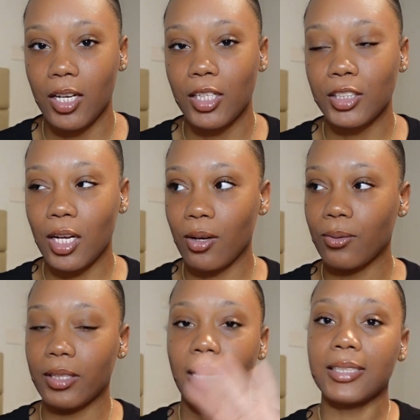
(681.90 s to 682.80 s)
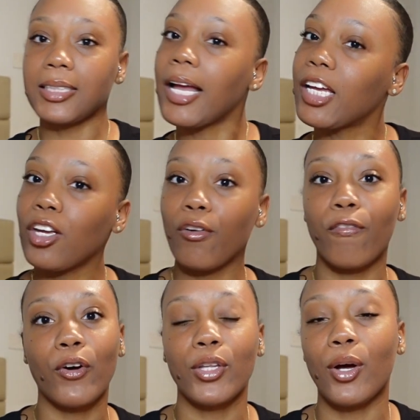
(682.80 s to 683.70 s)
So that's taking you
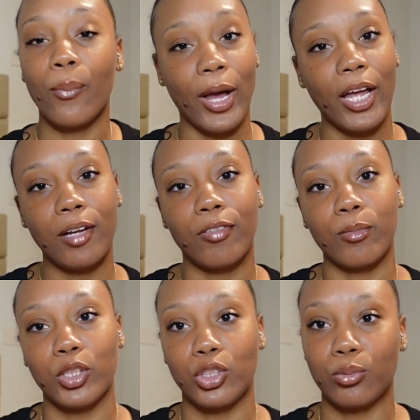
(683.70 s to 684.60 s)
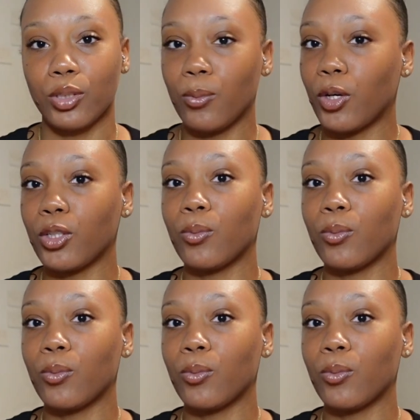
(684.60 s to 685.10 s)
further away from what you really want.